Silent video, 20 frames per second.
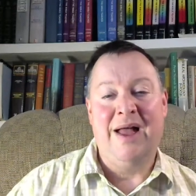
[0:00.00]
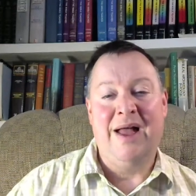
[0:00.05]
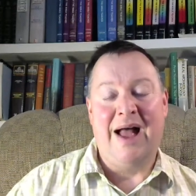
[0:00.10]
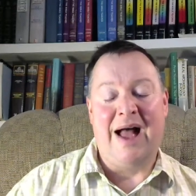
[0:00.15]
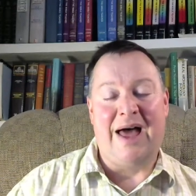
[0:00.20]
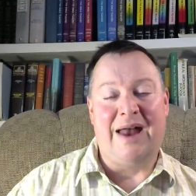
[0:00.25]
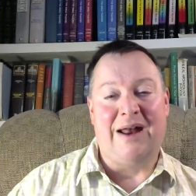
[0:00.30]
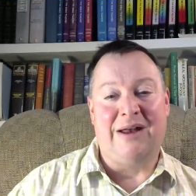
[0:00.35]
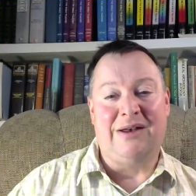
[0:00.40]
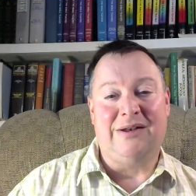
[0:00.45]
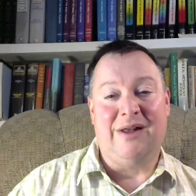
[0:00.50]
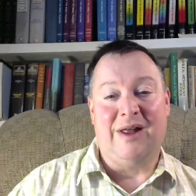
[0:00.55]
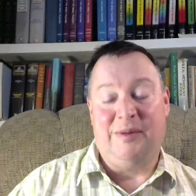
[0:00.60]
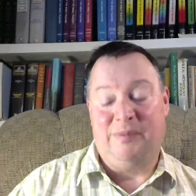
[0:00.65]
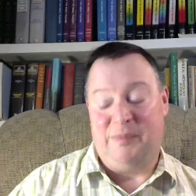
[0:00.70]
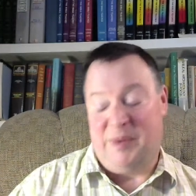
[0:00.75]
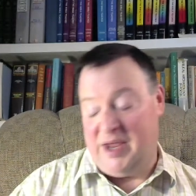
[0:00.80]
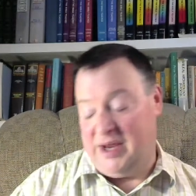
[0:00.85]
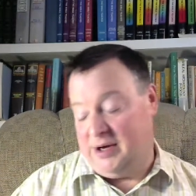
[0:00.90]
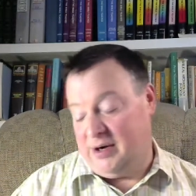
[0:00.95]
and
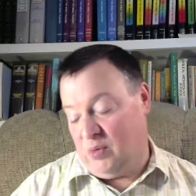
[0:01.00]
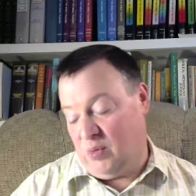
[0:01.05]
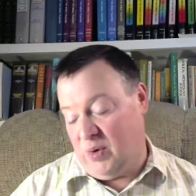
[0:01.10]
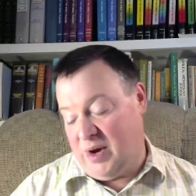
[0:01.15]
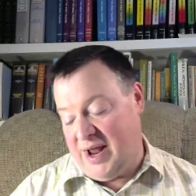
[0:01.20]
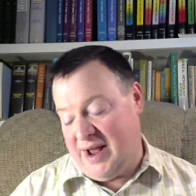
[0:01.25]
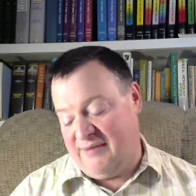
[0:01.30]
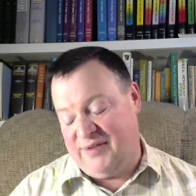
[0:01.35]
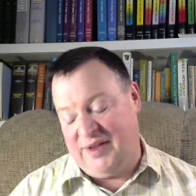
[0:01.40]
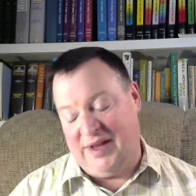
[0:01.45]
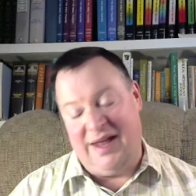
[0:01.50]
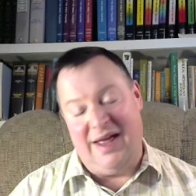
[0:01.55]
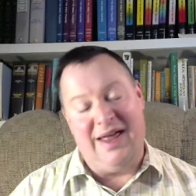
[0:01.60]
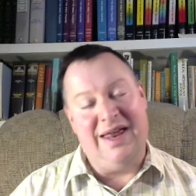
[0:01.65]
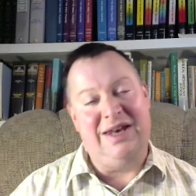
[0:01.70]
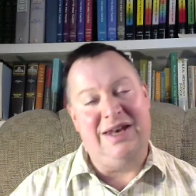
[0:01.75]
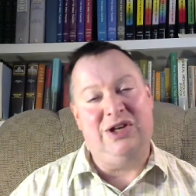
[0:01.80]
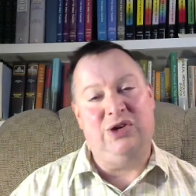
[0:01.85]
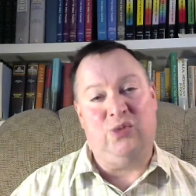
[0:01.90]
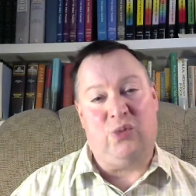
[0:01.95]
unlike Peter, we have the
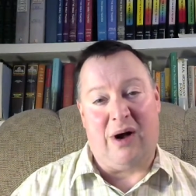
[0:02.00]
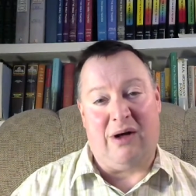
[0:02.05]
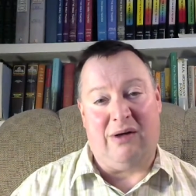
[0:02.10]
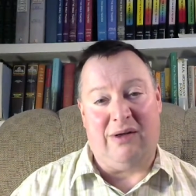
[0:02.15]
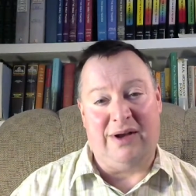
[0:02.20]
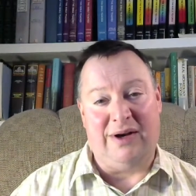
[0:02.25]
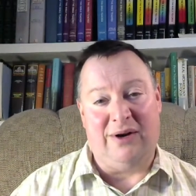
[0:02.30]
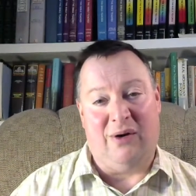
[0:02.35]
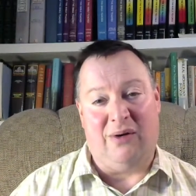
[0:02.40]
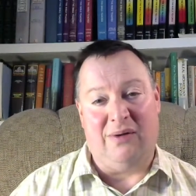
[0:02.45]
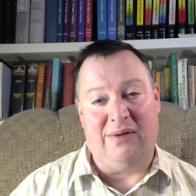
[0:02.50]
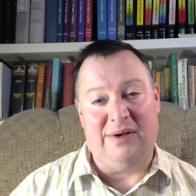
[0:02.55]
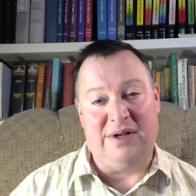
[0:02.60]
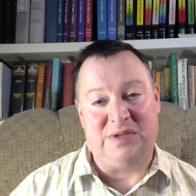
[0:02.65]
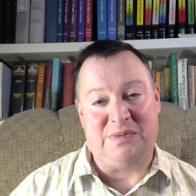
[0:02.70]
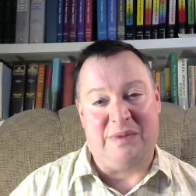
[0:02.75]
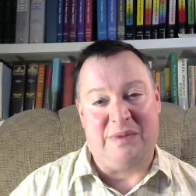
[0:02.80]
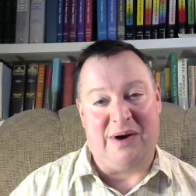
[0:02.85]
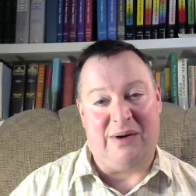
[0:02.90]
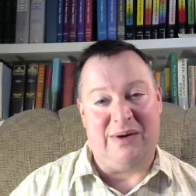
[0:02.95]
indwelling Holy
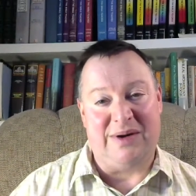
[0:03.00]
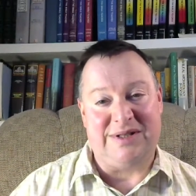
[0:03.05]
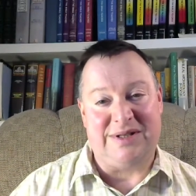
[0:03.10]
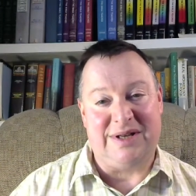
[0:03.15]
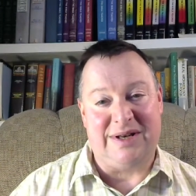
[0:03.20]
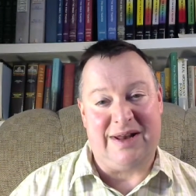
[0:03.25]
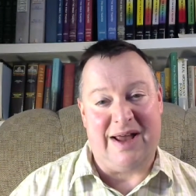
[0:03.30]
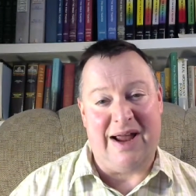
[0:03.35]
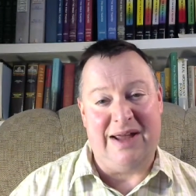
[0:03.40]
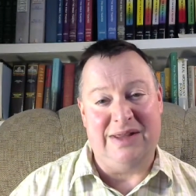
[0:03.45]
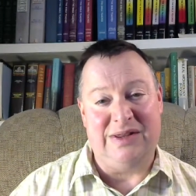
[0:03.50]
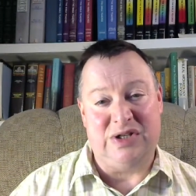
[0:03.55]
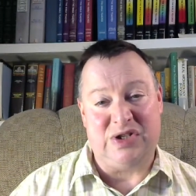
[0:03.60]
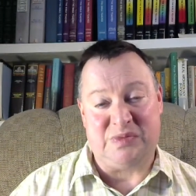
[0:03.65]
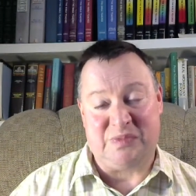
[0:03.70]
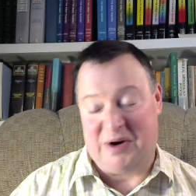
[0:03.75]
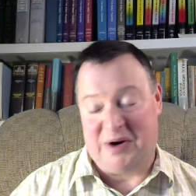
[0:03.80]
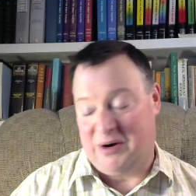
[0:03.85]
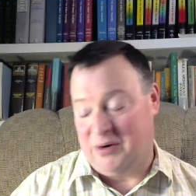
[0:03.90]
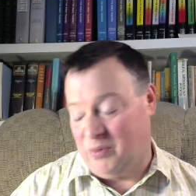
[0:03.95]
Spirit today. The
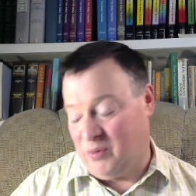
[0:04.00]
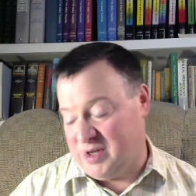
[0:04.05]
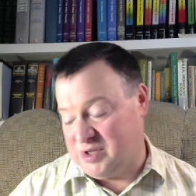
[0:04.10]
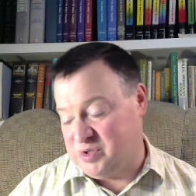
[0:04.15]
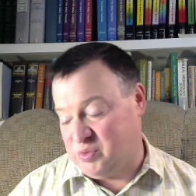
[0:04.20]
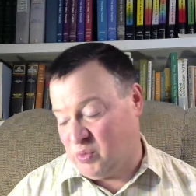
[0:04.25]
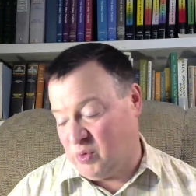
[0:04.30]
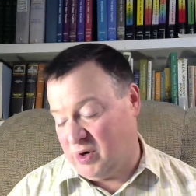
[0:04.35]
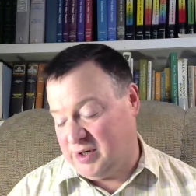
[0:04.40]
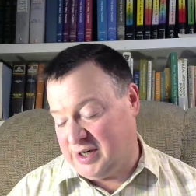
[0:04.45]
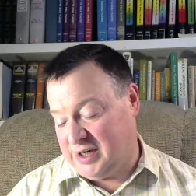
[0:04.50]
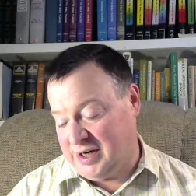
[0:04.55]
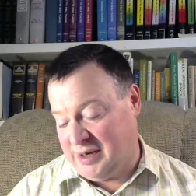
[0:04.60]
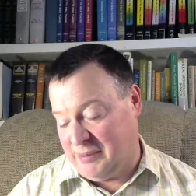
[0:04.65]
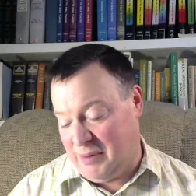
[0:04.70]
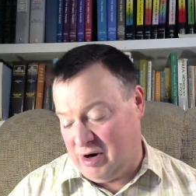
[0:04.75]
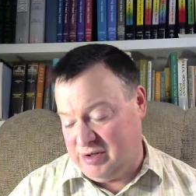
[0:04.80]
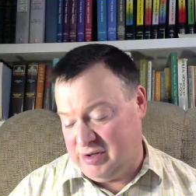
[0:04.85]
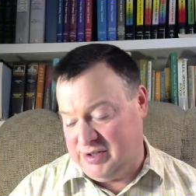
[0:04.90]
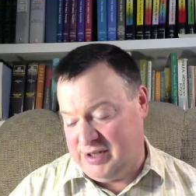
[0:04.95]
Spirit was working
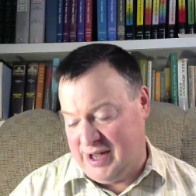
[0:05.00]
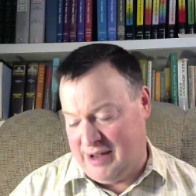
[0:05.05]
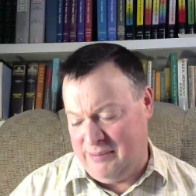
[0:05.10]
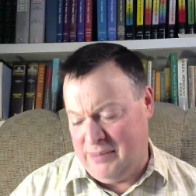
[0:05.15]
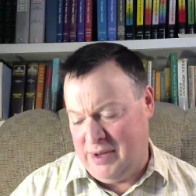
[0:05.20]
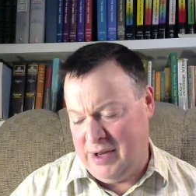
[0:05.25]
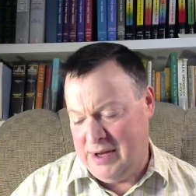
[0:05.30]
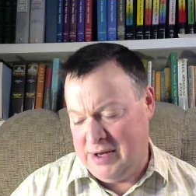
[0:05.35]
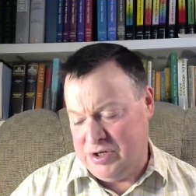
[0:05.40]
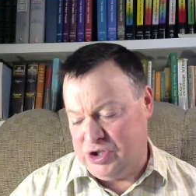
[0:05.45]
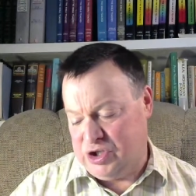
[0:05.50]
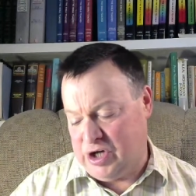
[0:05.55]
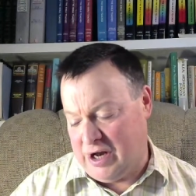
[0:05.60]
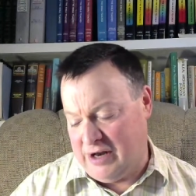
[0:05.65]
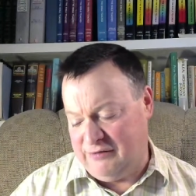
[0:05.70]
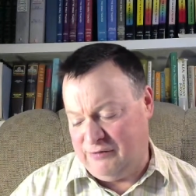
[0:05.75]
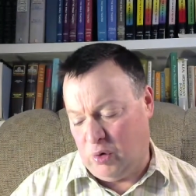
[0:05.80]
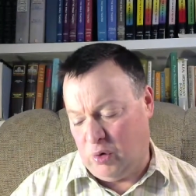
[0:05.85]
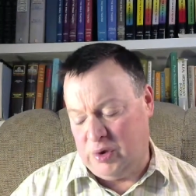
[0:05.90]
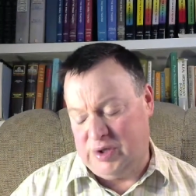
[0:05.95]
among them.
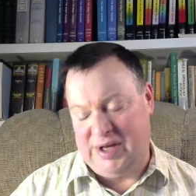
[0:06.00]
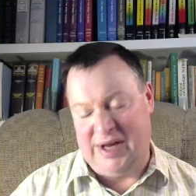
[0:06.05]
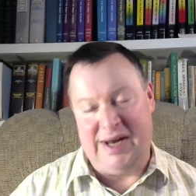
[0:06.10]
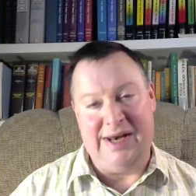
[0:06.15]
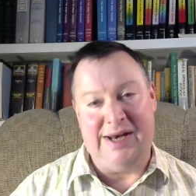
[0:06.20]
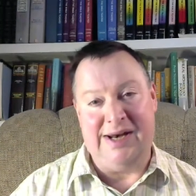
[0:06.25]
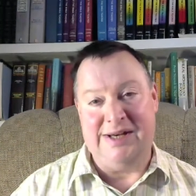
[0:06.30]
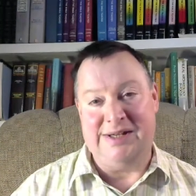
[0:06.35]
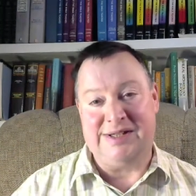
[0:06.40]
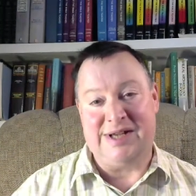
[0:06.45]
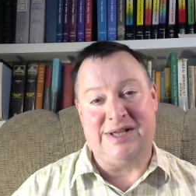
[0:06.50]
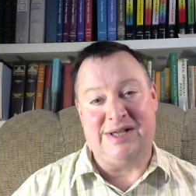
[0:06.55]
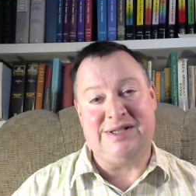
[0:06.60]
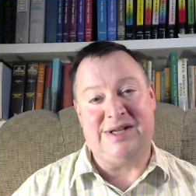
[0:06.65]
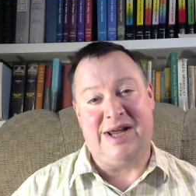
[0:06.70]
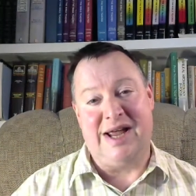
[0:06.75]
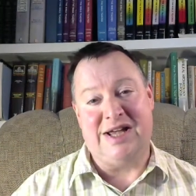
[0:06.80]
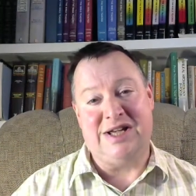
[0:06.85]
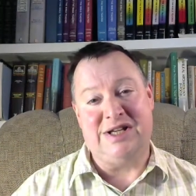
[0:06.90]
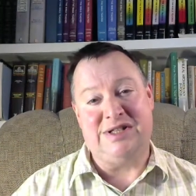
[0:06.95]
John 14, he says,
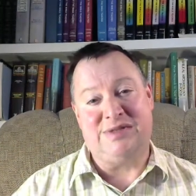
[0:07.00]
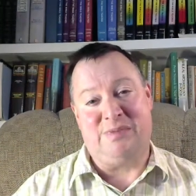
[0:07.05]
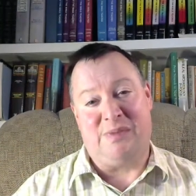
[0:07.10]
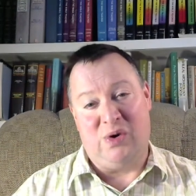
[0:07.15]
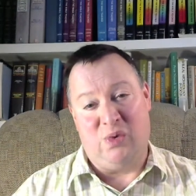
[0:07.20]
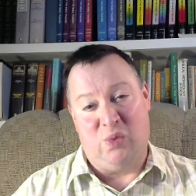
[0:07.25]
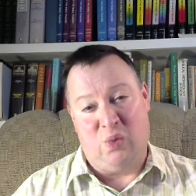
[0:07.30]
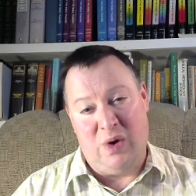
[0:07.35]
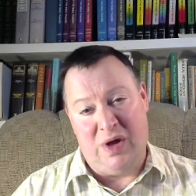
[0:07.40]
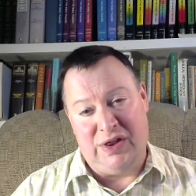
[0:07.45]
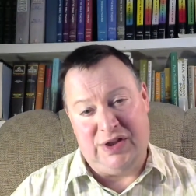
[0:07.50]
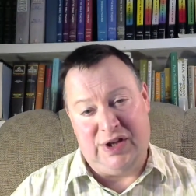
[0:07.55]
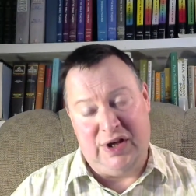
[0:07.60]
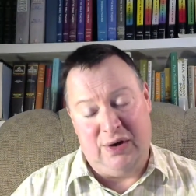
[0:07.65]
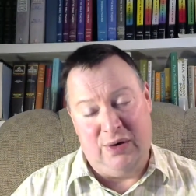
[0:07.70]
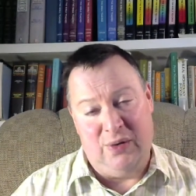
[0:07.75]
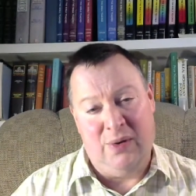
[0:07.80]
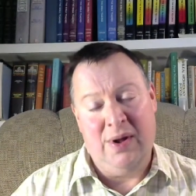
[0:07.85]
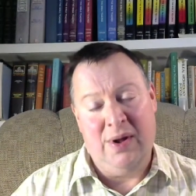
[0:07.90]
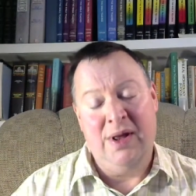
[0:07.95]
He has been with
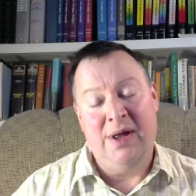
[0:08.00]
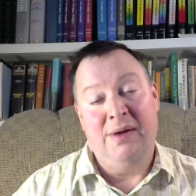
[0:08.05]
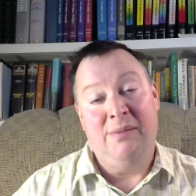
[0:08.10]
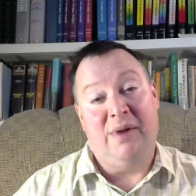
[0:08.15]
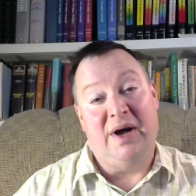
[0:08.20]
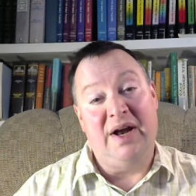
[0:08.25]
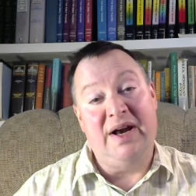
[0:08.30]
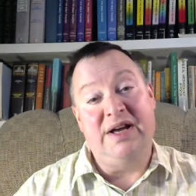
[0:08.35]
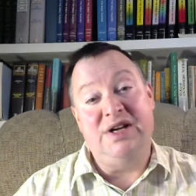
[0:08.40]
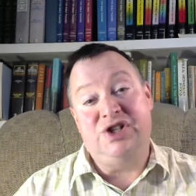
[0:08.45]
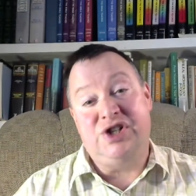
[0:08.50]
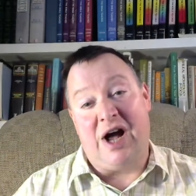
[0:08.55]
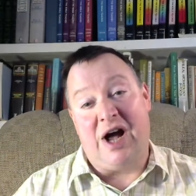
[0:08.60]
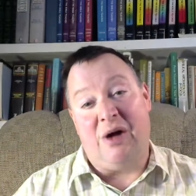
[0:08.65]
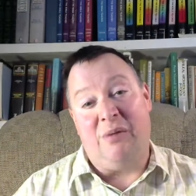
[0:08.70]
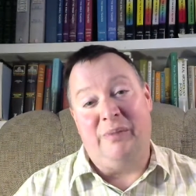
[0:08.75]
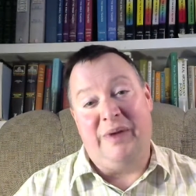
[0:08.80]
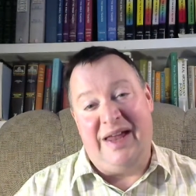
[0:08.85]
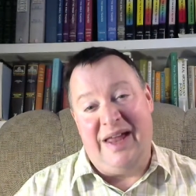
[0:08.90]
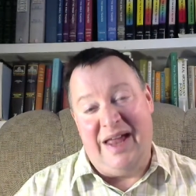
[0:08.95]
you, but He
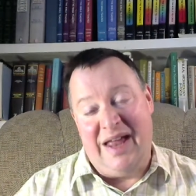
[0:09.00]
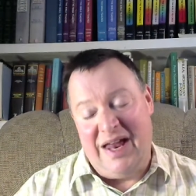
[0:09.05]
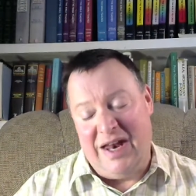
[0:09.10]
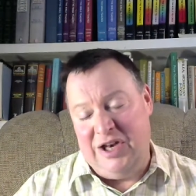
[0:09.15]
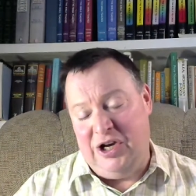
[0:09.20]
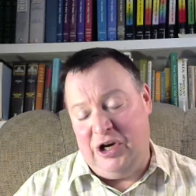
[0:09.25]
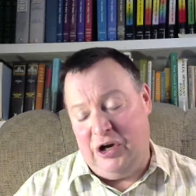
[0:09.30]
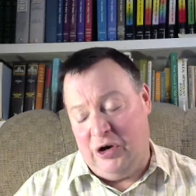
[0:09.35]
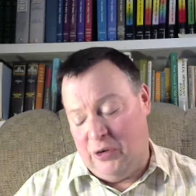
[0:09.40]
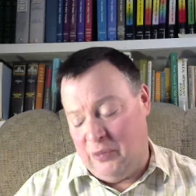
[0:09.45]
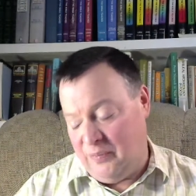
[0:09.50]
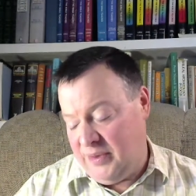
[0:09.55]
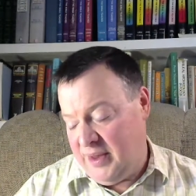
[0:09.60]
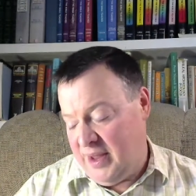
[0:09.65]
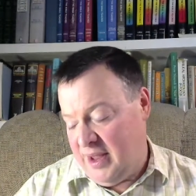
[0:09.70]
shall be in you.